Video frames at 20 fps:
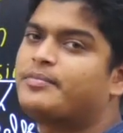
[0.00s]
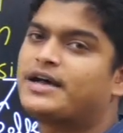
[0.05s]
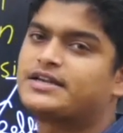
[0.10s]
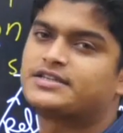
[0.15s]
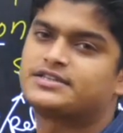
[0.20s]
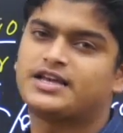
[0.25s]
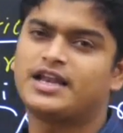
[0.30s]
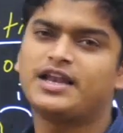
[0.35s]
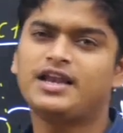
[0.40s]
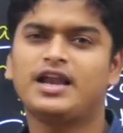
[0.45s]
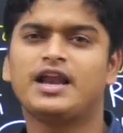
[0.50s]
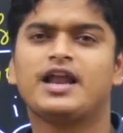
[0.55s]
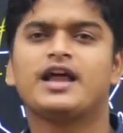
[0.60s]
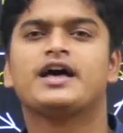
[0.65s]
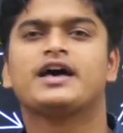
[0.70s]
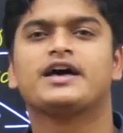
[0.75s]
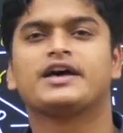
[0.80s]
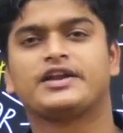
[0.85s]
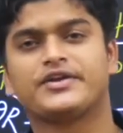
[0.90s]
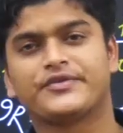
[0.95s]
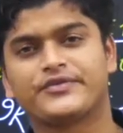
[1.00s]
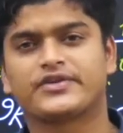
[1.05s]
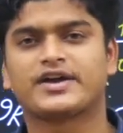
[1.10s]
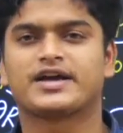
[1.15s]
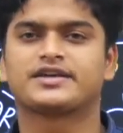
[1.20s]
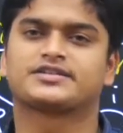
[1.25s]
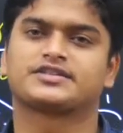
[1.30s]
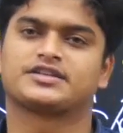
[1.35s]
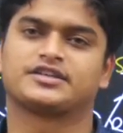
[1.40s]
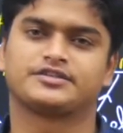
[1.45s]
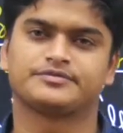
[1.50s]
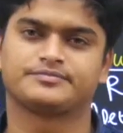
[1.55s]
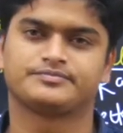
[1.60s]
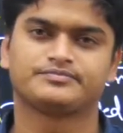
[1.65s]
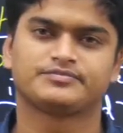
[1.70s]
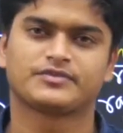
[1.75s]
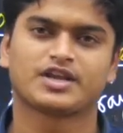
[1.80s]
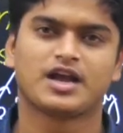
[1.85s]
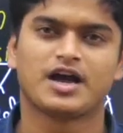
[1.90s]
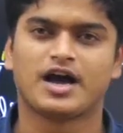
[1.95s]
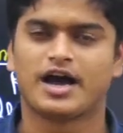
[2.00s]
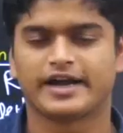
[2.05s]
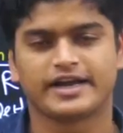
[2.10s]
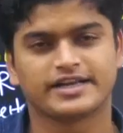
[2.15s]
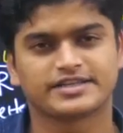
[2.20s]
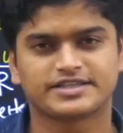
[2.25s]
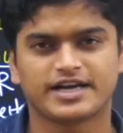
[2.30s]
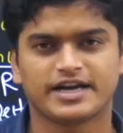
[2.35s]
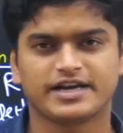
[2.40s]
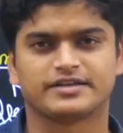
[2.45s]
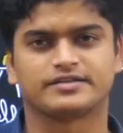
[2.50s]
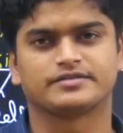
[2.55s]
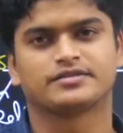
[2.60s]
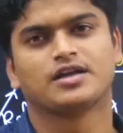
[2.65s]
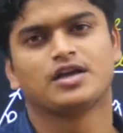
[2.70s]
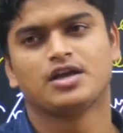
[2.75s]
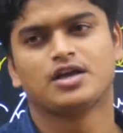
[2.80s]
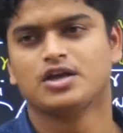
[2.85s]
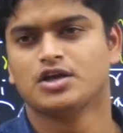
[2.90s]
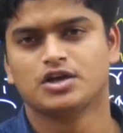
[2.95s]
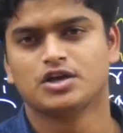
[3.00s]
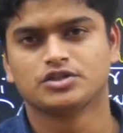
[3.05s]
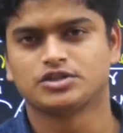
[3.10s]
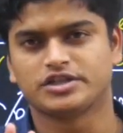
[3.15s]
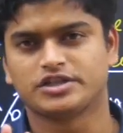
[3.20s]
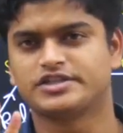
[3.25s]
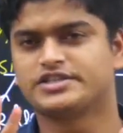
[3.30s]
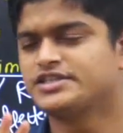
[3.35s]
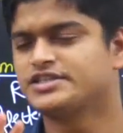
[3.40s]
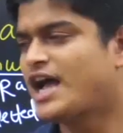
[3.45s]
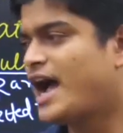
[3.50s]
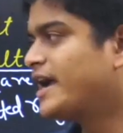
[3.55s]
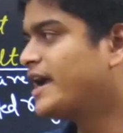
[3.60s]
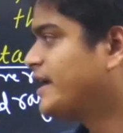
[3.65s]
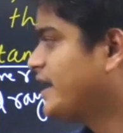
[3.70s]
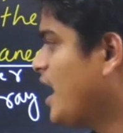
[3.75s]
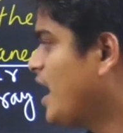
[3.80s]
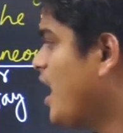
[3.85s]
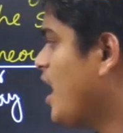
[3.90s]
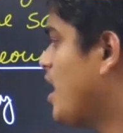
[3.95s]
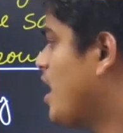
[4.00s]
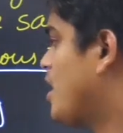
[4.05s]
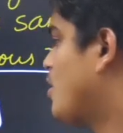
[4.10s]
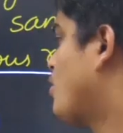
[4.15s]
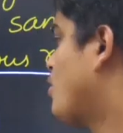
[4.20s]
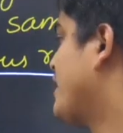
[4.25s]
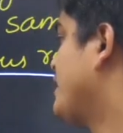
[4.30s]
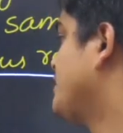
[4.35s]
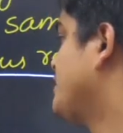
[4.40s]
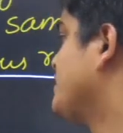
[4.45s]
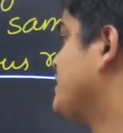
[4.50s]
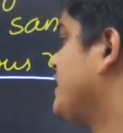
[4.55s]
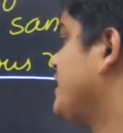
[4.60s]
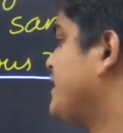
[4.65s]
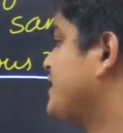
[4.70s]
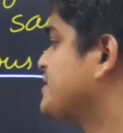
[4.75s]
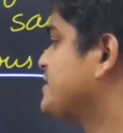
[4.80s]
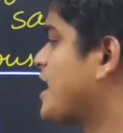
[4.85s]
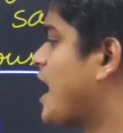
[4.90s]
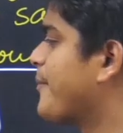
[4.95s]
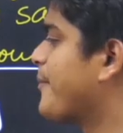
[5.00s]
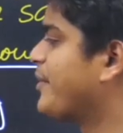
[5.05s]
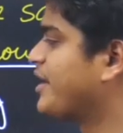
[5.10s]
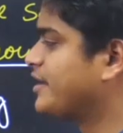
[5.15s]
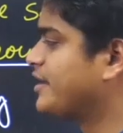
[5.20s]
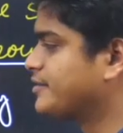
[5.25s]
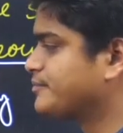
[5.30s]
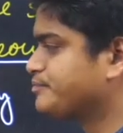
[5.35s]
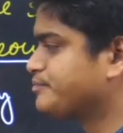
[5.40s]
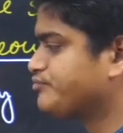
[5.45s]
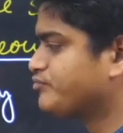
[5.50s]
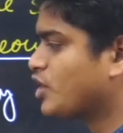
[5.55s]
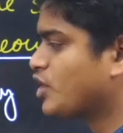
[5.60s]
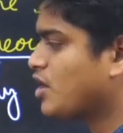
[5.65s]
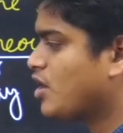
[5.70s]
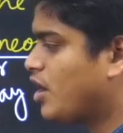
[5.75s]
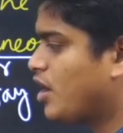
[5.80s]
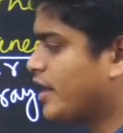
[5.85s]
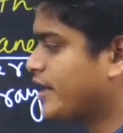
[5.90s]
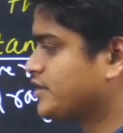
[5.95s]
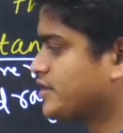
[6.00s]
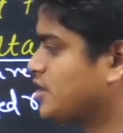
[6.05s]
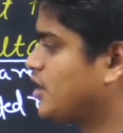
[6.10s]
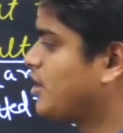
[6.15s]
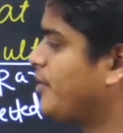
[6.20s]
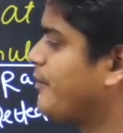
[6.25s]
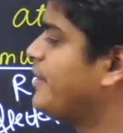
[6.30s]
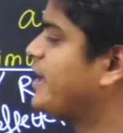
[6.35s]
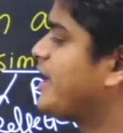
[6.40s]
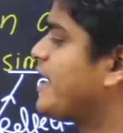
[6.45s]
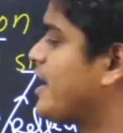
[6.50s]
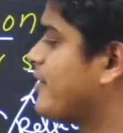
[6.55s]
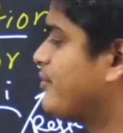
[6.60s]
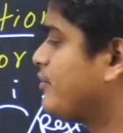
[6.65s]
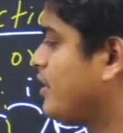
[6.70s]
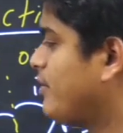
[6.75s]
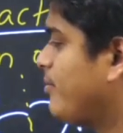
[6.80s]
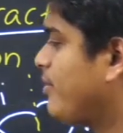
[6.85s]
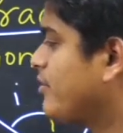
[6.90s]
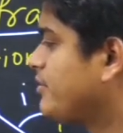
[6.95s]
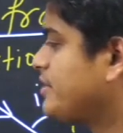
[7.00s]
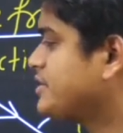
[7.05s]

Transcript: partial refraction. Understanding? So, this is the idea what is the thing is happening. Okay, so be careful about